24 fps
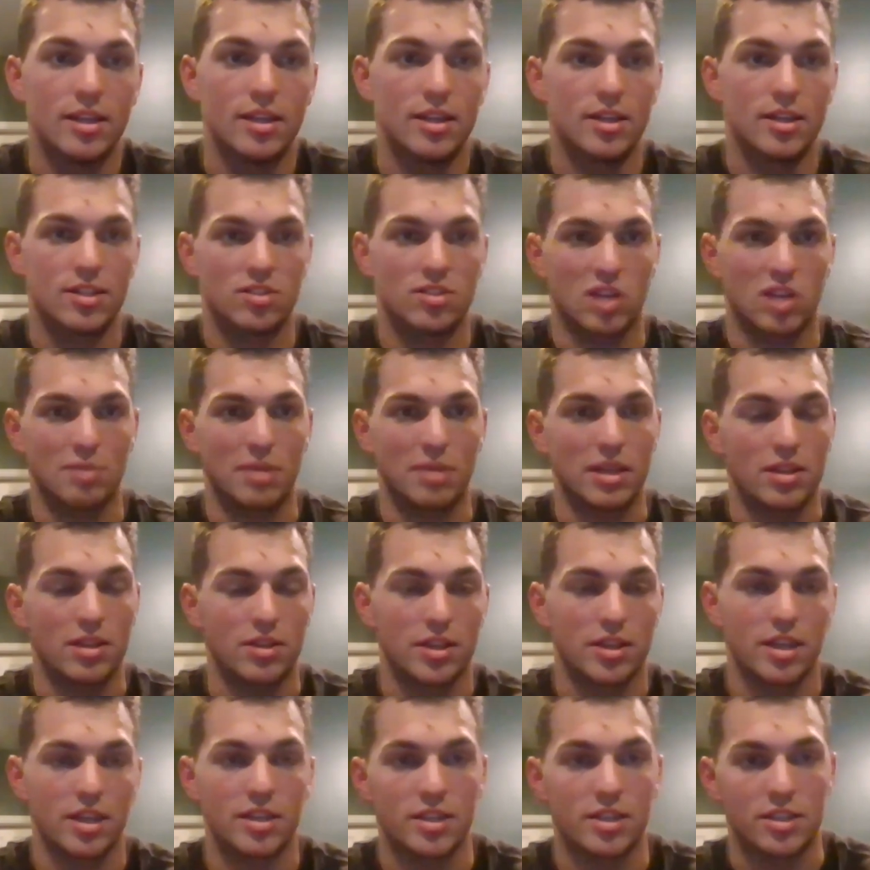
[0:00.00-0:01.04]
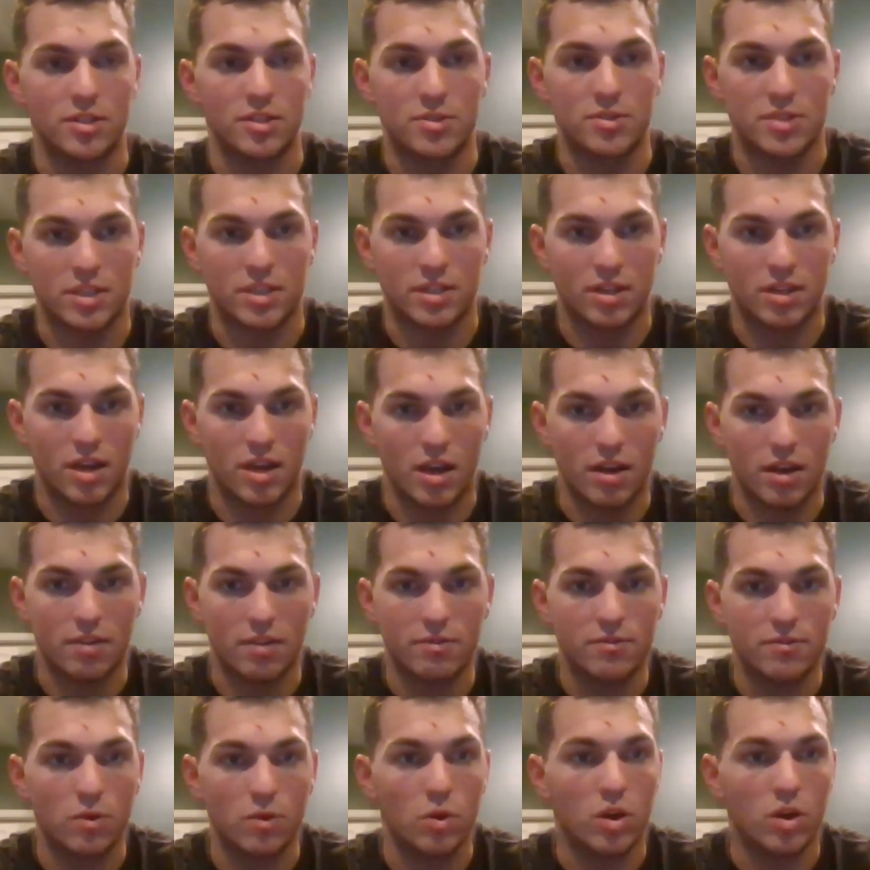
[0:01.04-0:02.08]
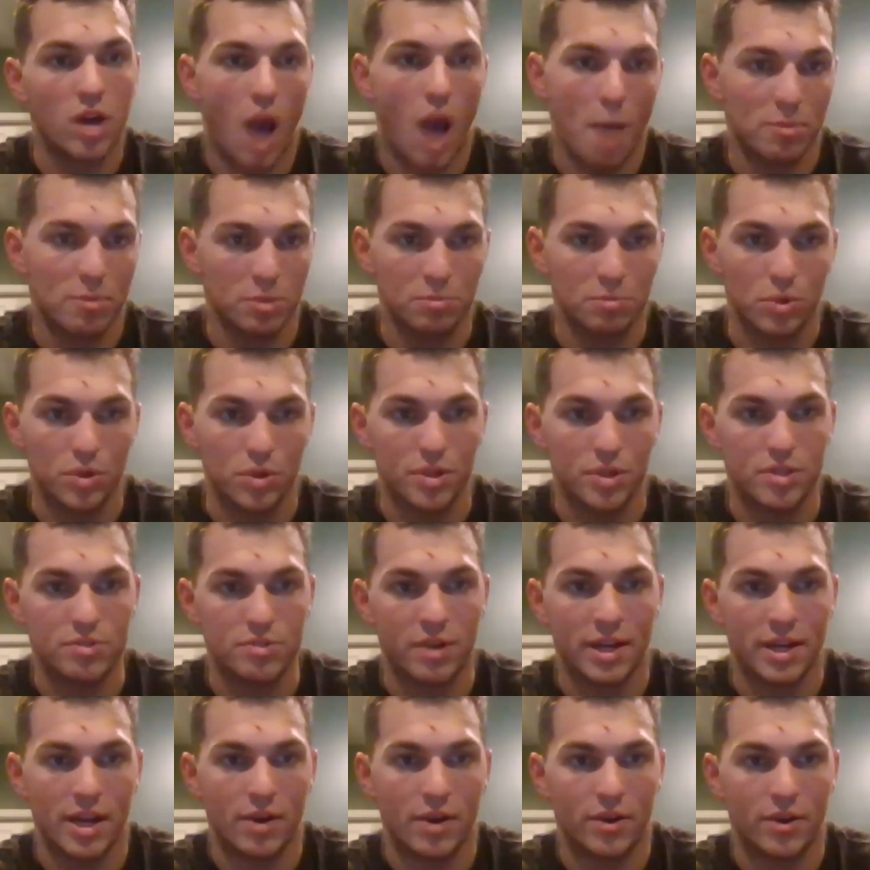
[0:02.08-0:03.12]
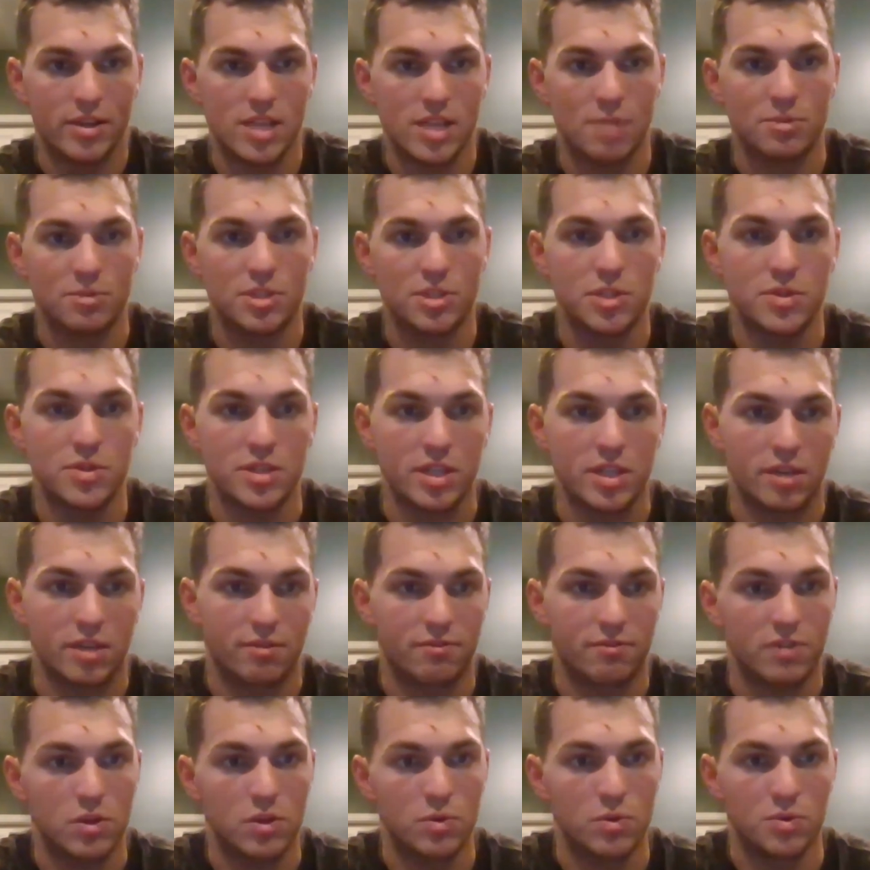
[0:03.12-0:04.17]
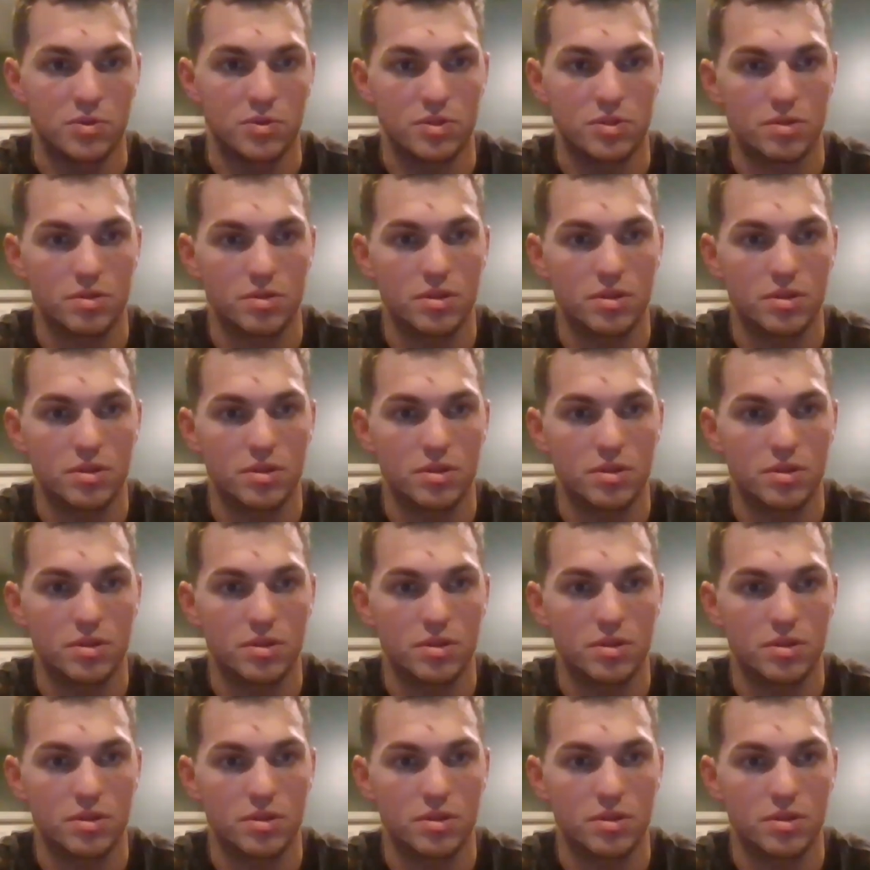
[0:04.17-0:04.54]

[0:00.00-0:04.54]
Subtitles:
So I might look into using full copper bullets right now because I'm just using a fused